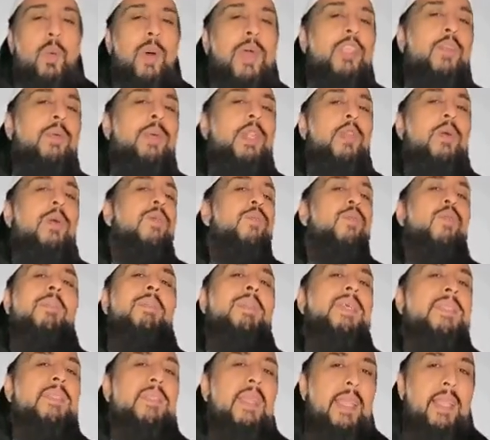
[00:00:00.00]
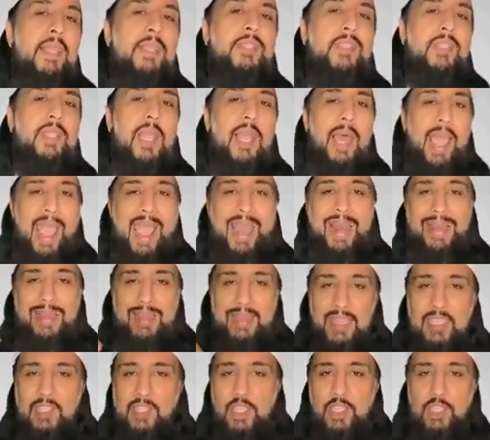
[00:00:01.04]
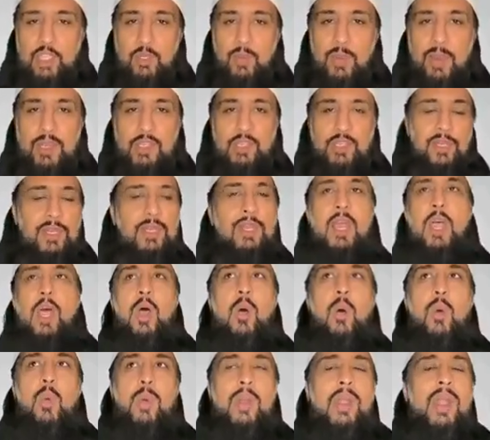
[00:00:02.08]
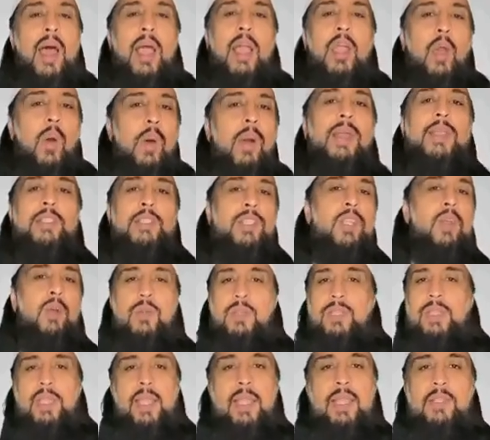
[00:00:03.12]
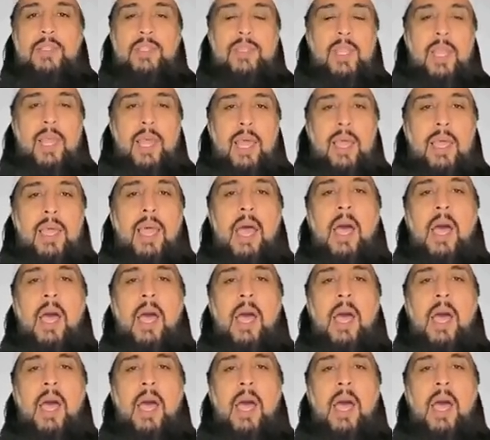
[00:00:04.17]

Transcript: do we do if we miss the Eid Salah? And in this situation, we're not going to go to the Eid Salah.